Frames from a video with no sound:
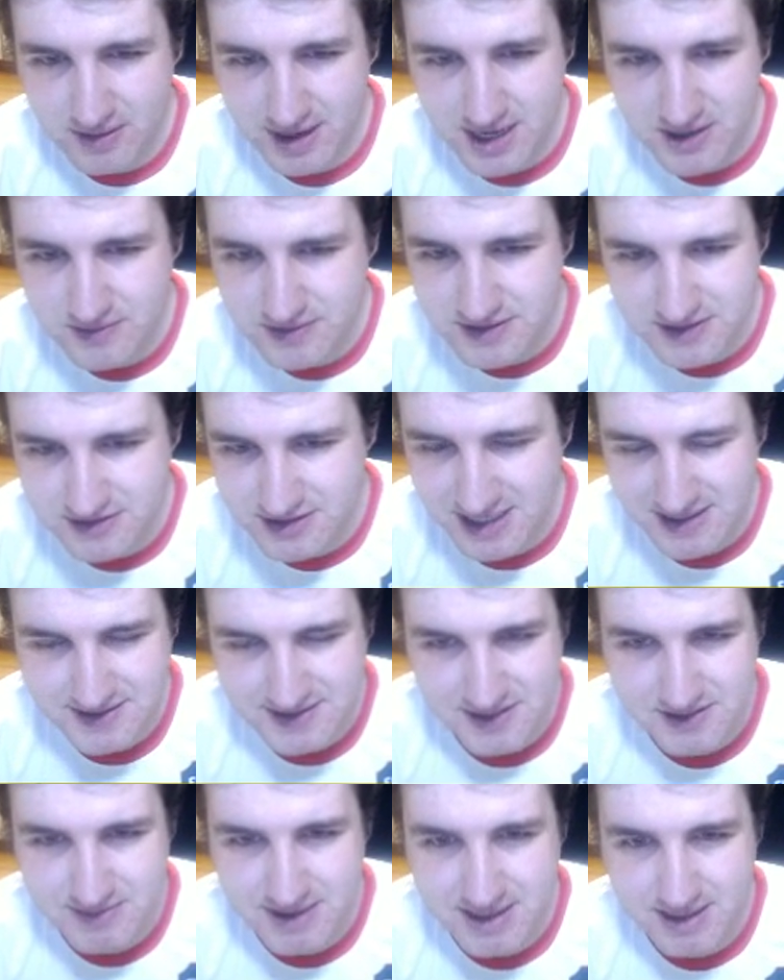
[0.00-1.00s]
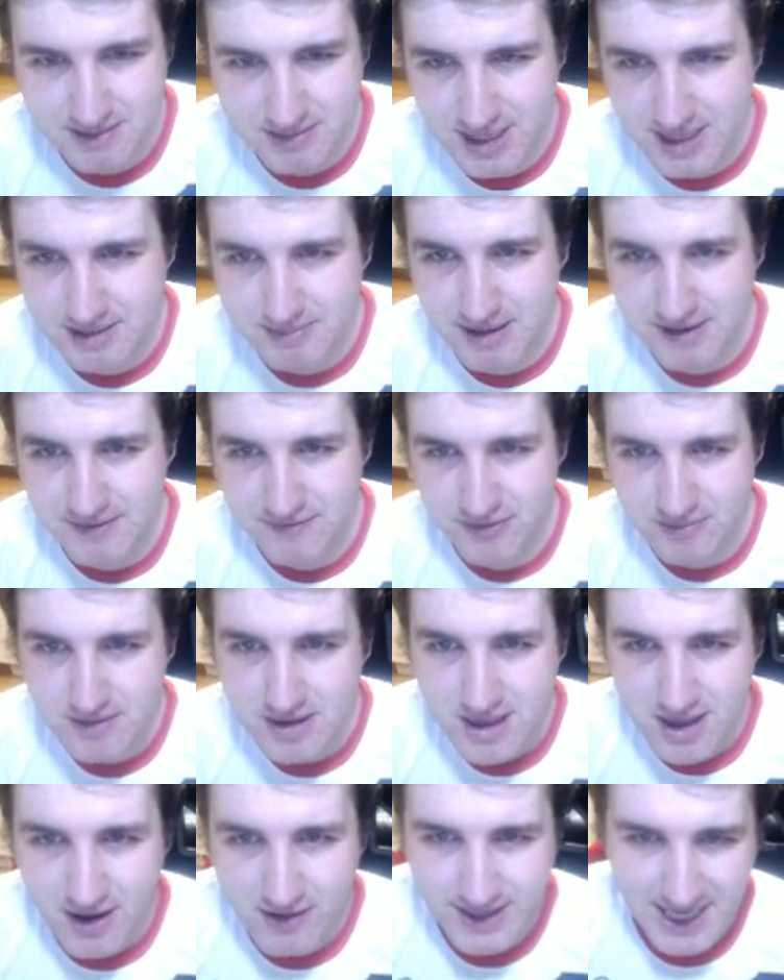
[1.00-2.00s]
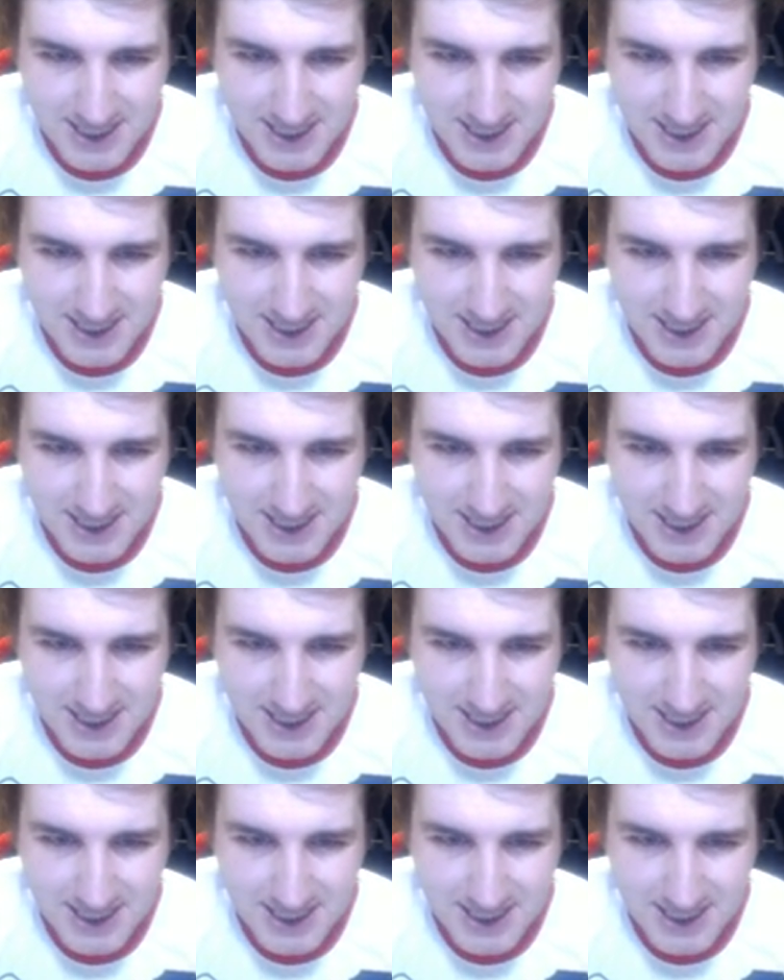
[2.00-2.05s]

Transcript: I always do shoutouts, man. I'm kind of bad for it. Okay,